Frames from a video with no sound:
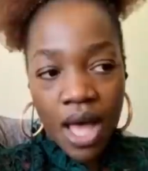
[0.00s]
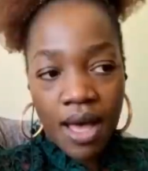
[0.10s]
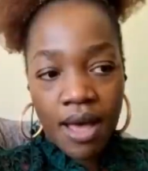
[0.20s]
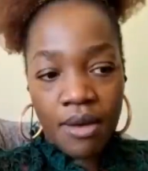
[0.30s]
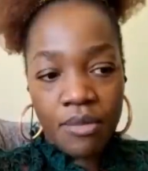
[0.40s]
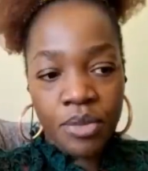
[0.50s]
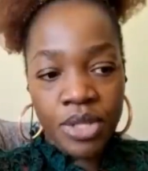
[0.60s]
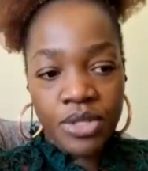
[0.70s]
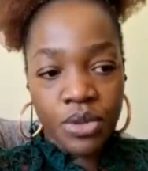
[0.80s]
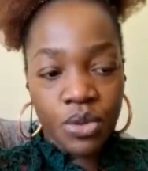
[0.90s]
wa
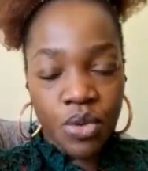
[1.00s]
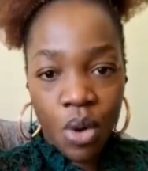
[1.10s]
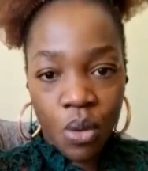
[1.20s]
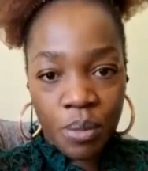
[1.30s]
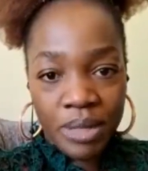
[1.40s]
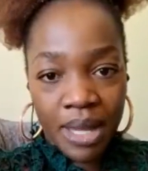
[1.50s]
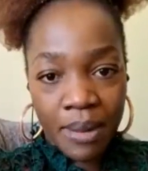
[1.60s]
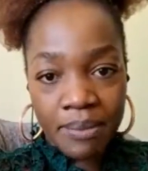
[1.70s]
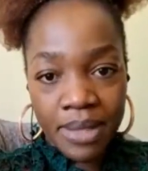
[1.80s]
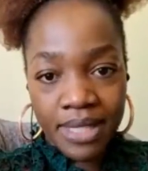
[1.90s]
mwezi huu wa
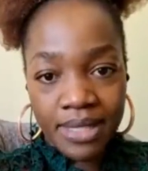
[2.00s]
12.